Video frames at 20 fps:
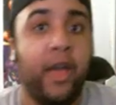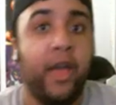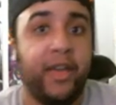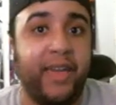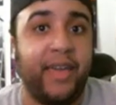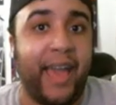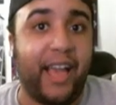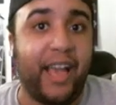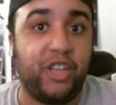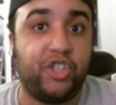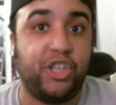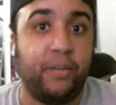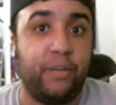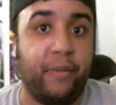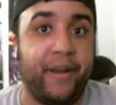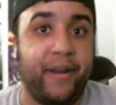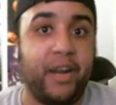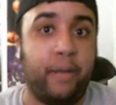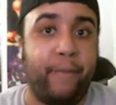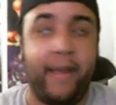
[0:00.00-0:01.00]
cash in
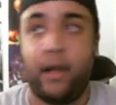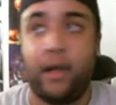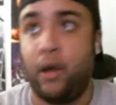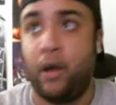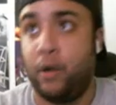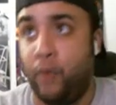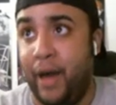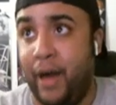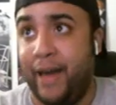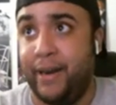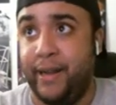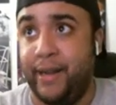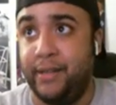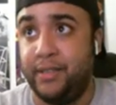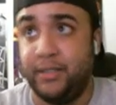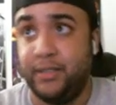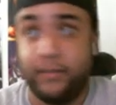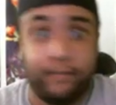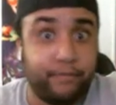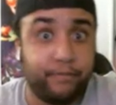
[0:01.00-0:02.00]
Money in the Bank on Rollins,